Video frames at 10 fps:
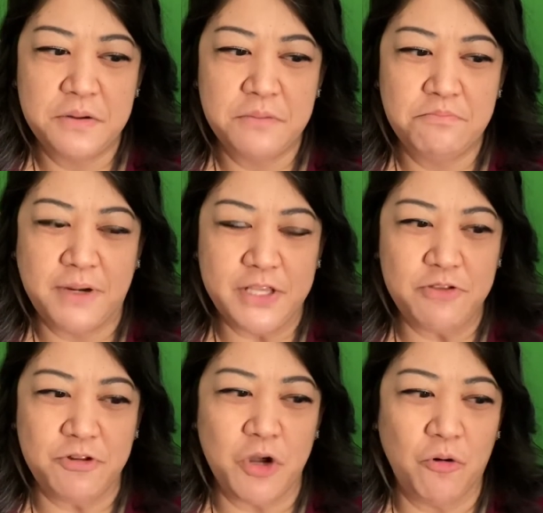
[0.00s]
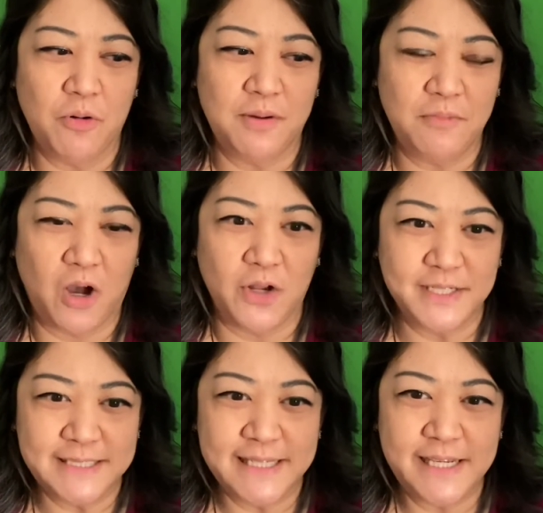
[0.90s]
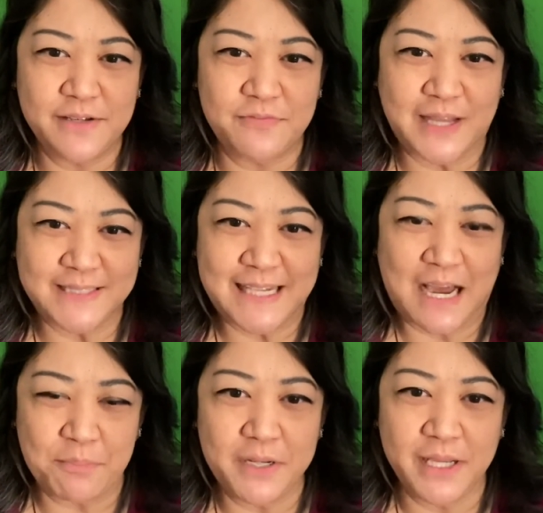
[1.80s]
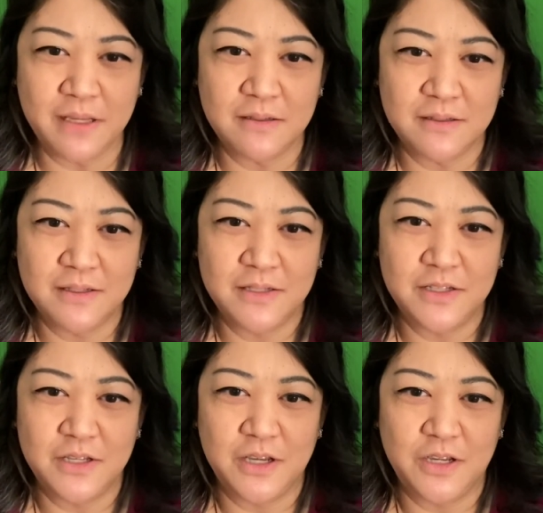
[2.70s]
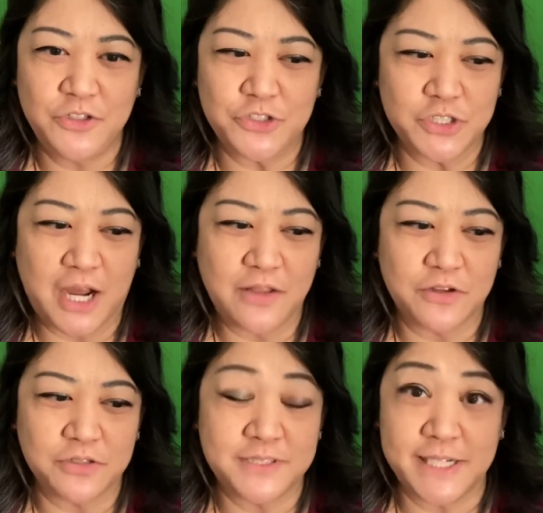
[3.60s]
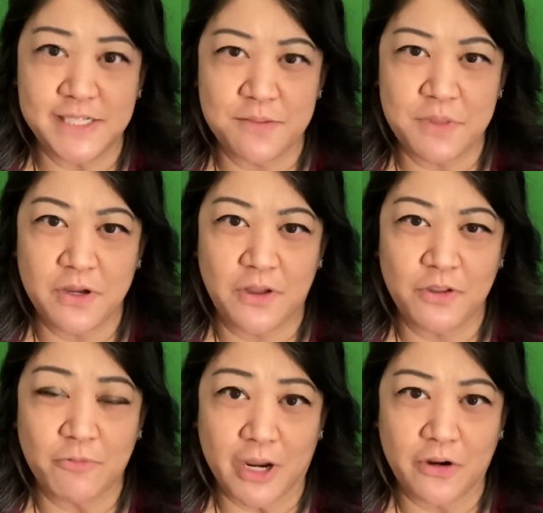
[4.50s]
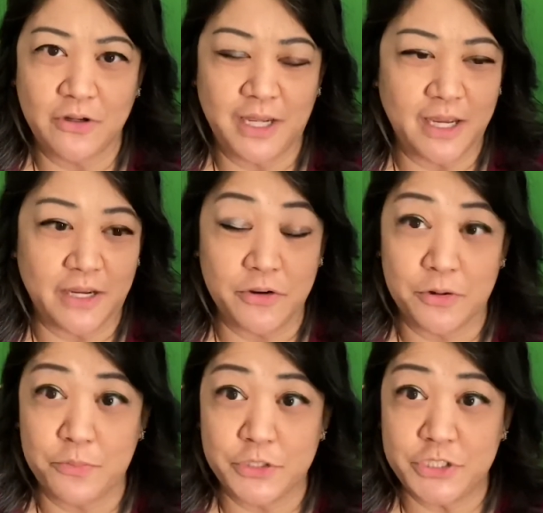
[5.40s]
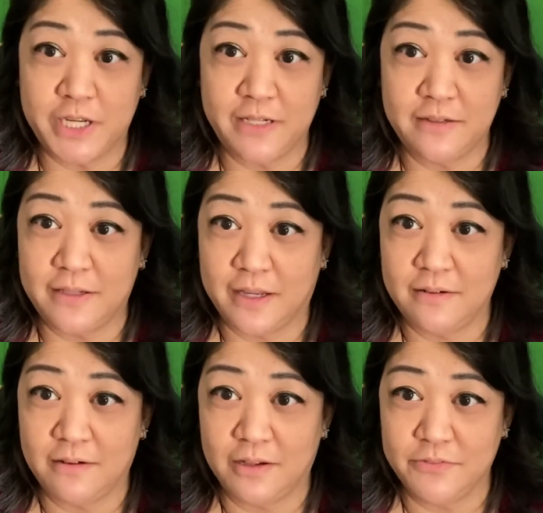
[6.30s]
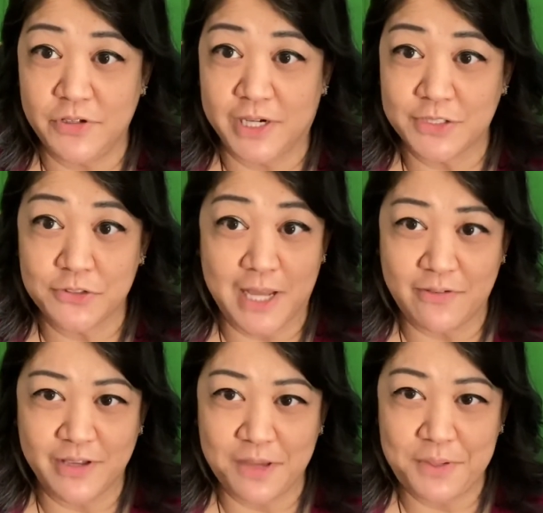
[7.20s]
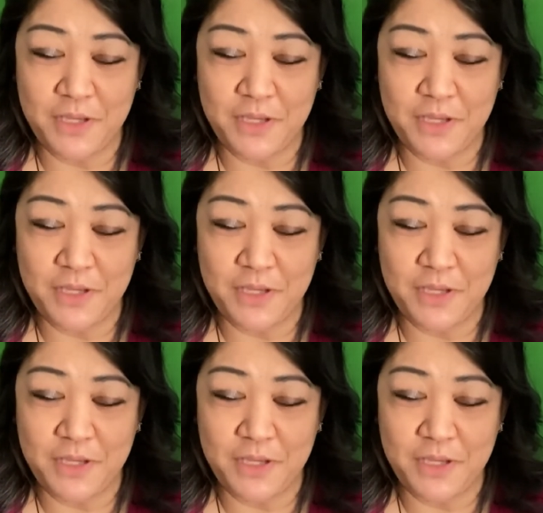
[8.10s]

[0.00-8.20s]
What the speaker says: But you know, honestly, if that's happening, you should either say something on the record, like I don't appreciate that all of you guys are laughing at me,